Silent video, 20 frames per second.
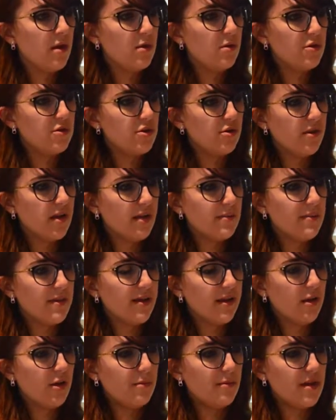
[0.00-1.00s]
Would you like me to
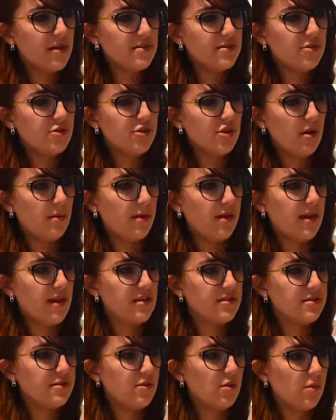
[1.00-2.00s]
help, Master? Jailbot
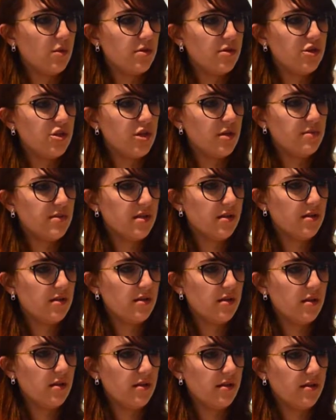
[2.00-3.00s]
asked. The warden jumped
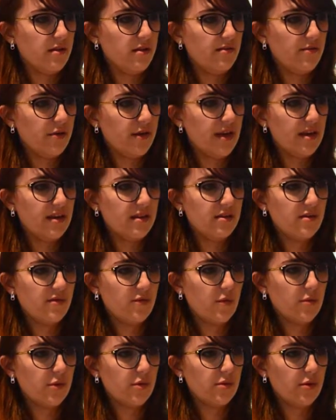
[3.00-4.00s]
a little, forgetting the
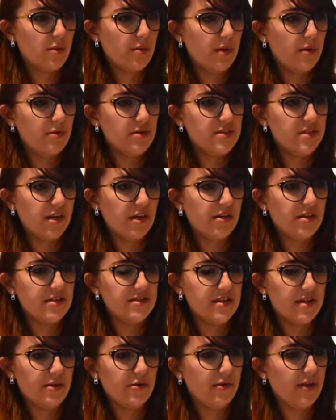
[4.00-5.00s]
former robot was there, and
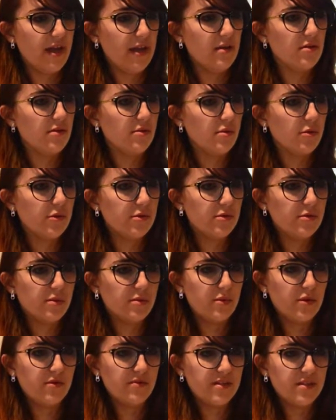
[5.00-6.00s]
said okay. The warden
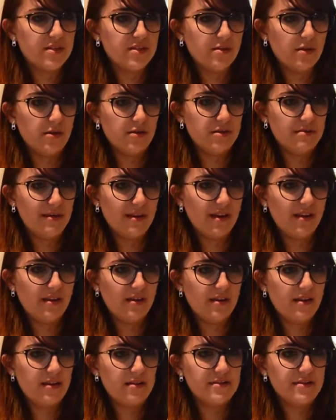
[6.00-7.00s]
removed his clothes, making
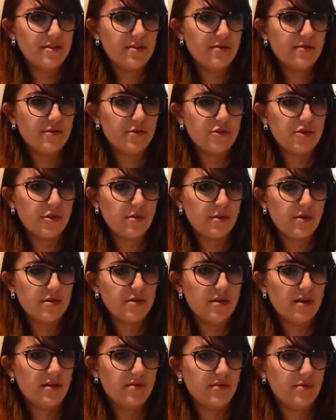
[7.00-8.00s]
it easier for Jailbot
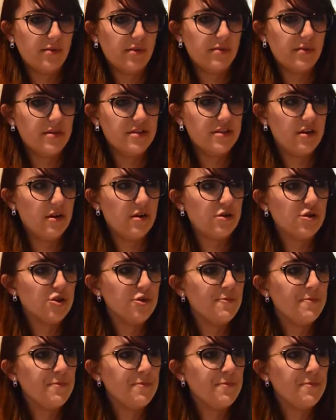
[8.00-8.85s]
to give him a massage.